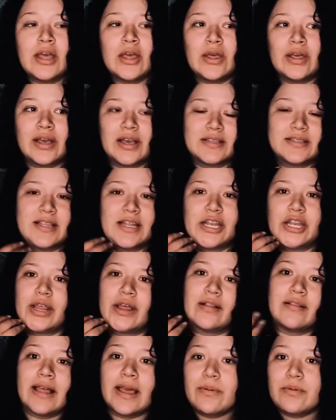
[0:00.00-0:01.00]
because then the
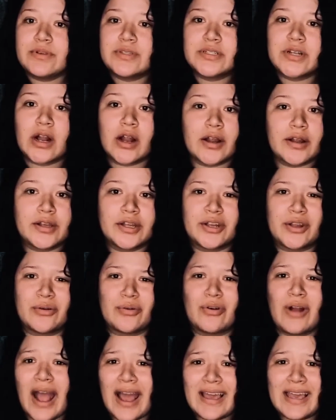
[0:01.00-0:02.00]
clay will start, you know,
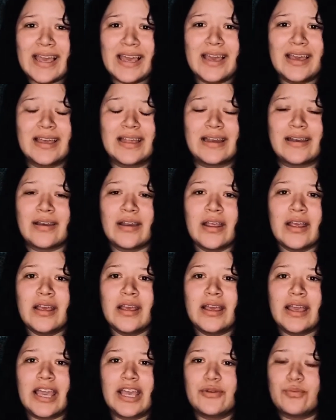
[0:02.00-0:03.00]
cracking and
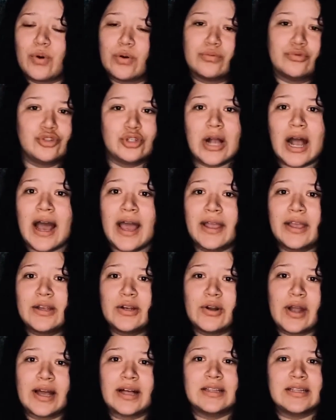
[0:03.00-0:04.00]
it won't dry
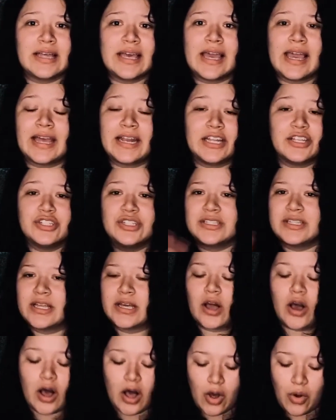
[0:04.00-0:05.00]
correctly, and it's just like
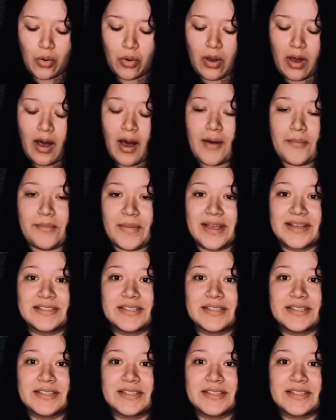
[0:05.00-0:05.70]
a whole hot mess.